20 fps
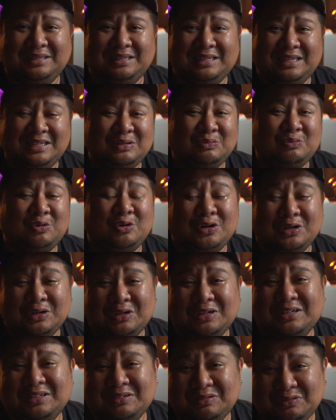His
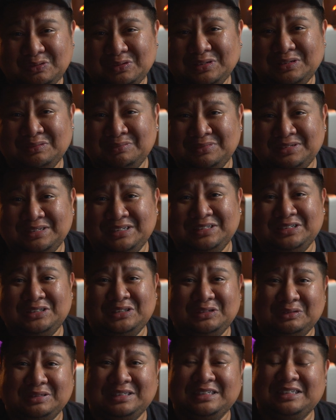work was
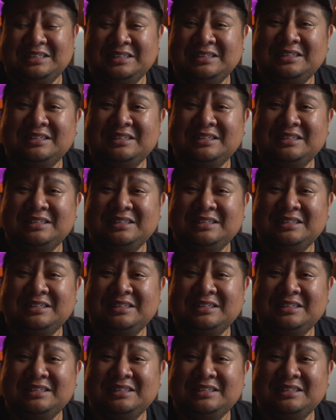ministry.